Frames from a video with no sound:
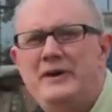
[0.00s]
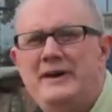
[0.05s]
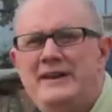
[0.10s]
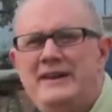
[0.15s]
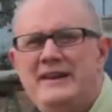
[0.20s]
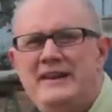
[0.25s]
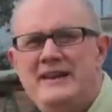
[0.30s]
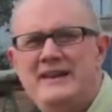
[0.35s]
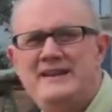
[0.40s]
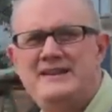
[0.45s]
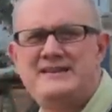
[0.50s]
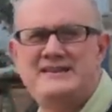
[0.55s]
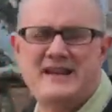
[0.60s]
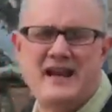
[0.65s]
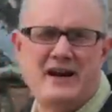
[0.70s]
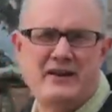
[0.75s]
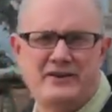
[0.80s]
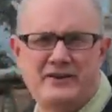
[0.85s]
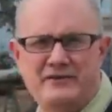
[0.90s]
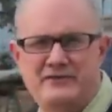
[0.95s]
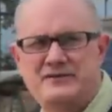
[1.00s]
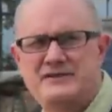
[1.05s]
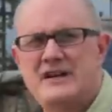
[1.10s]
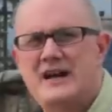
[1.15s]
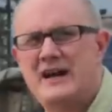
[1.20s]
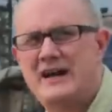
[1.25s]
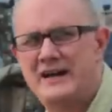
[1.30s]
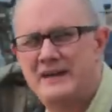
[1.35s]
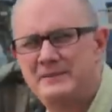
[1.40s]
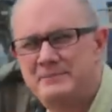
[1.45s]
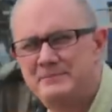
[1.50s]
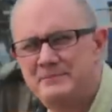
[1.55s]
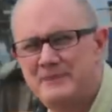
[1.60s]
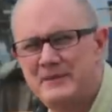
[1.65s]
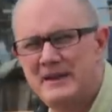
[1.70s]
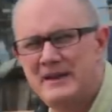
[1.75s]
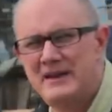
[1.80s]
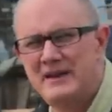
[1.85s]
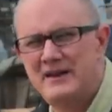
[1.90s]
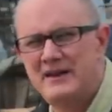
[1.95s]
the south of China,
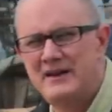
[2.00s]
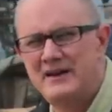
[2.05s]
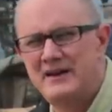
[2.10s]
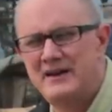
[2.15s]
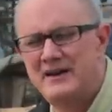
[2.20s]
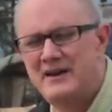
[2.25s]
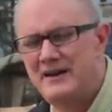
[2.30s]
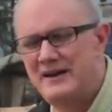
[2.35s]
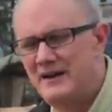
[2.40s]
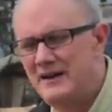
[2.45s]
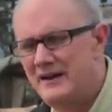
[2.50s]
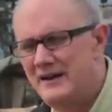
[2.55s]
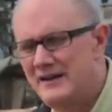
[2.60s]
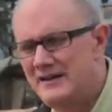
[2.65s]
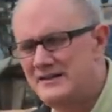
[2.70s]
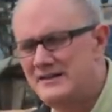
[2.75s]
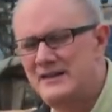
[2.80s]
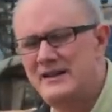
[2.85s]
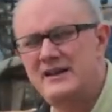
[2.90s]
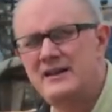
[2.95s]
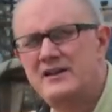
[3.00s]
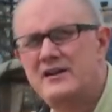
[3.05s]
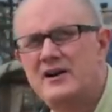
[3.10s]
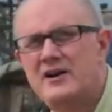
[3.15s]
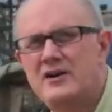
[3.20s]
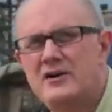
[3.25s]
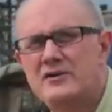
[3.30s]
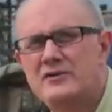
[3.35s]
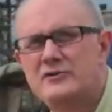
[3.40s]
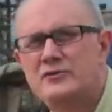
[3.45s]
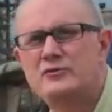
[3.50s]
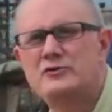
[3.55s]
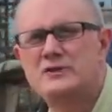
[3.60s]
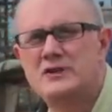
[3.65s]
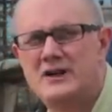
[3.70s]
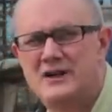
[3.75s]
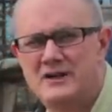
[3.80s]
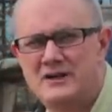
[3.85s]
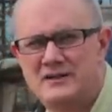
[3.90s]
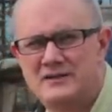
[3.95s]
uh, in a city called
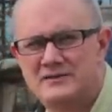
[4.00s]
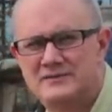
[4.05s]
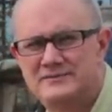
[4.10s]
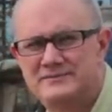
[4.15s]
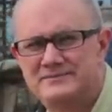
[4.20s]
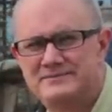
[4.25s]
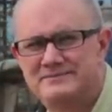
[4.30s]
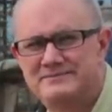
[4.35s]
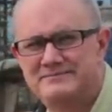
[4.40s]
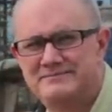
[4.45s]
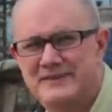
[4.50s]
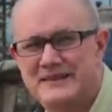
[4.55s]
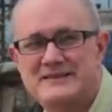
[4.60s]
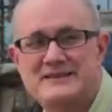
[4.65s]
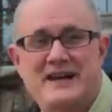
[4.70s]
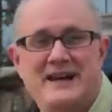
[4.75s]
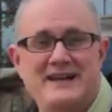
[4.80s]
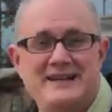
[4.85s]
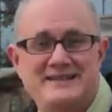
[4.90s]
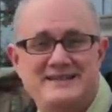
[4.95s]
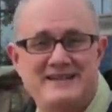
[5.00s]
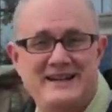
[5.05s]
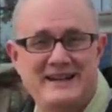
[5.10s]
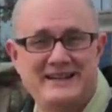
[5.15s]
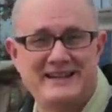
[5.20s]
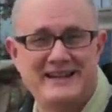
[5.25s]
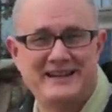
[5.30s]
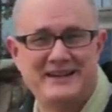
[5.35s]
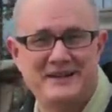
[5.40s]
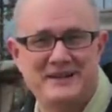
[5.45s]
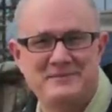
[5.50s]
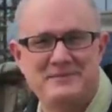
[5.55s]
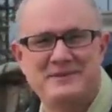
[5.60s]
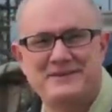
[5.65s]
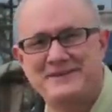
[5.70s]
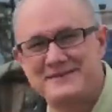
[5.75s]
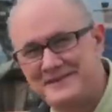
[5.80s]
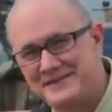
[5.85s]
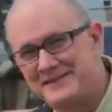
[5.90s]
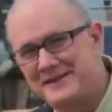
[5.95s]
Suncheng. My Chinese is not that good,
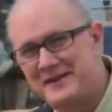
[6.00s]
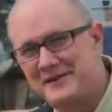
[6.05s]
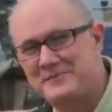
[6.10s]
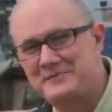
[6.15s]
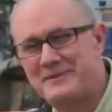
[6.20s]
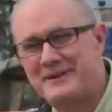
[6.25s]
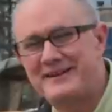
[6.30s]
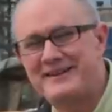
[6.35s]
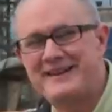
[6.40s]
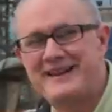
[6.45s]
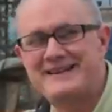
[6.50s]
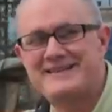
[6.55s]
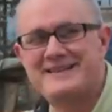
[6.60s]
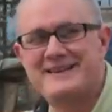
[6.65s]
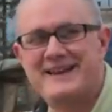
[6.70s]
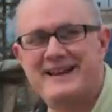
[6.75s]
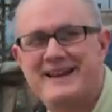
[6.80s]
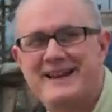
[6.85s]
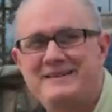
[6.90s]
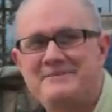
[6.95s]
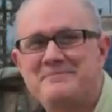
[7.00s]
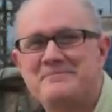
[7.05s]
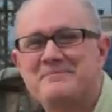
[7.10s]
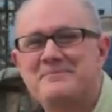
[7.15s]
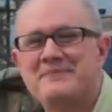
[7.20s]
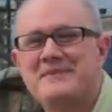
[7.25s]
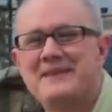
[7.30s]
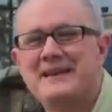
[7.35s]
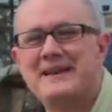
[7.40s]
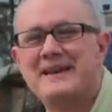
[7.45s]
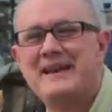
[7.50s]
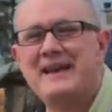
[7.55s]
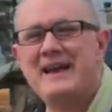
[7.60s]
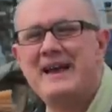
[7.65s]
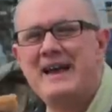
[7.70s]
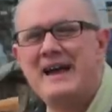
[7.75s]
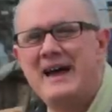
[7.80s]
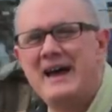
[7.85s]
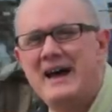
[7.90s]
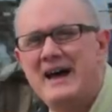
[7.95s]
but hopefully that's the name.
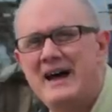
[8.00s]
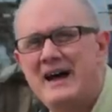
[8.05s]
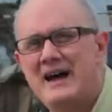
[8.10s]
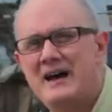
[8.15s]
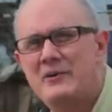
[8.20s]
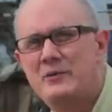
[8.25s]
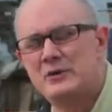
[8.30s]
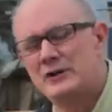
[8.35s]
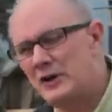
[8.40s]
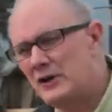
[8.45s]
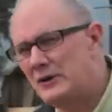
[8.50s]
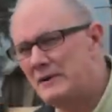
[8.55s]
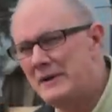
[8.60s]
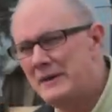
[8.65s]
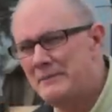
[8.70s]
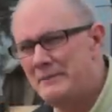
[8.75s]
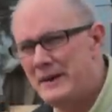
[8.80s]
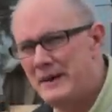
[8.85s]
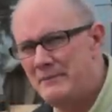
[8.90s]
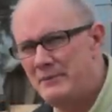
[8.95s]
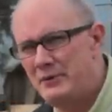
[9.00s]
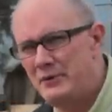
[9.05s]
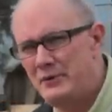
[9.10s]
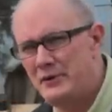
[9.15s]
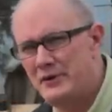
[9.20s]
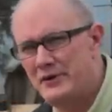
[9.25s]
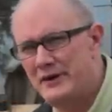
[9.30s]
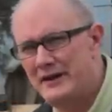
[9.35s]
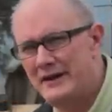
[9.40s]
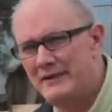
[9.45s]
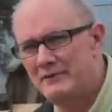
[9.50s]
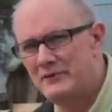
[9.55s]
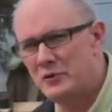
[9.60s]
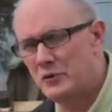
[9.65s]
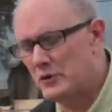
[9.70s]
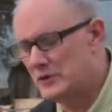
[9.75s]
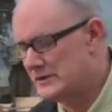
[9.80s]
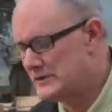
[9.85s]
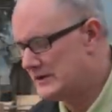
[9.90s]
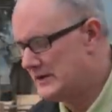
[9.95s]
Uh, we're talking about bamboo here today, of
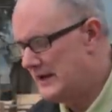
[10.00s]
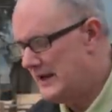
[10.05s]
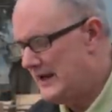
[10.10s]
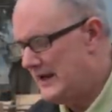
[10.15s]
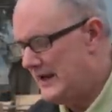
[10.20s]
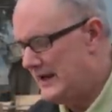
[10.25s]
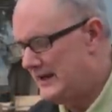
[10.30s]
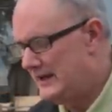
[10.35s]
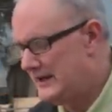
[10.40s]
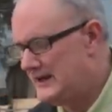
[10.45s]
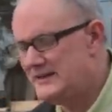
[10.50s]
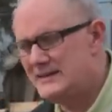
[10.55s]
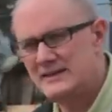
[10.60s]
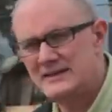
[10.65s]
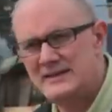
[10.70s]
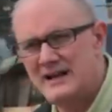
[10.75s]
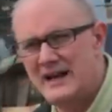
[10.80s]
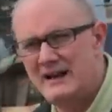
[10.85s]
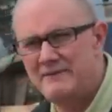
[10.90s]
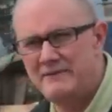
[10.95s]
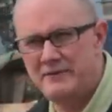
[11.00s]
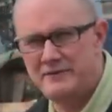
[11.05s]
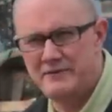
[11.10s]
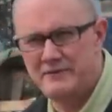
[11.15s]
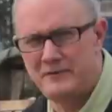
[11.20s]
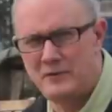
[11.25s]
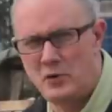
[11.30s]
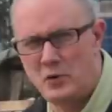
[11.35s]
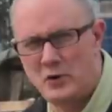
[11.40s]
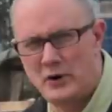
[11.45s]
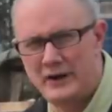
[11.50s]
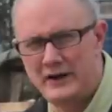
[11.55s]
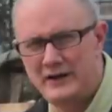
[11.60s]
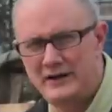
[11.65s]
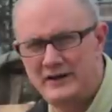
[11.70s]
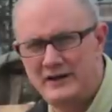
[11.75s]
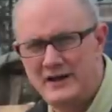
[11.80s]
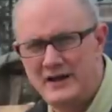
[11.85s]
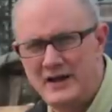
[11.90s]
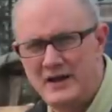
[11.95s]
course, and this is not for
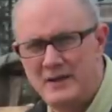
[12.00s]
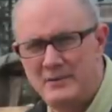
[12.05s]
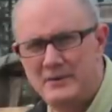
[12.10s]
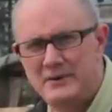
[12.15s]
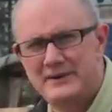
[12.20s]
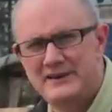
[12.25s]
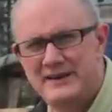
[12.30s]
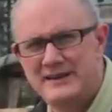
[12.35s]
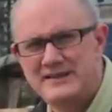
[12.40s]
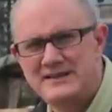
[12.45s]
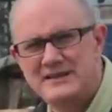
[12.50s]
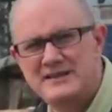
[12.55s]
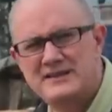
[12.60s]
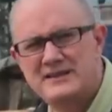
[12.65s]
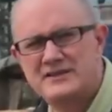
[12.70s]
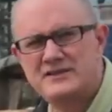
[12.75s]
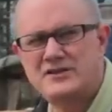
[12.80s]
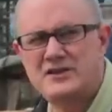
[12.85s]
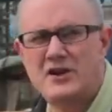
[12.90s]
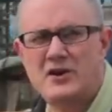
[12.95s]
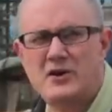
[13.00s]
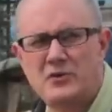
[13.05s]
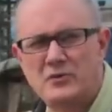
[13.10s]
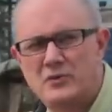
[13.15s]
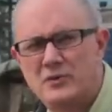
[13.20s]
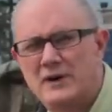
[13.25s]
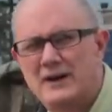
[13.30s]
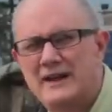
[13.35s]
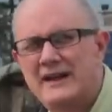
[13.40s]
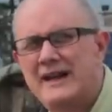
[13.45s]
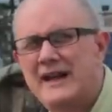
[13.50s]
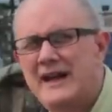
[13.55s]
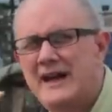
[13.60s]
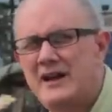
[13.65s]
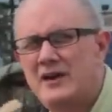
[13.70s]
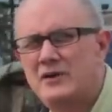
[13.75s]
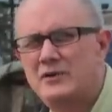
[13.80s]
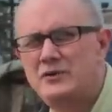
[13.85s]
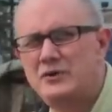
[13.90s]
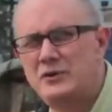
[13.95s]
flooring, but this is to show really
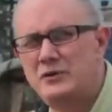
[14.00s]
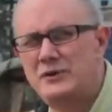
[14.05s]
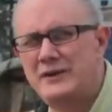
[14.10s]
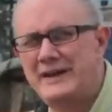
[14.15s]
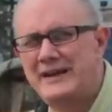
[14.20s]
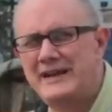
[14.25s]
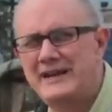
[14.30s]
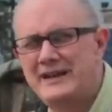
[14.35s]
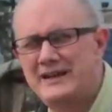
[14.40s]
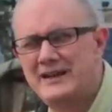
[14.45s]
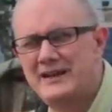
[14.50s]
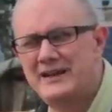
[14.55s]
how unique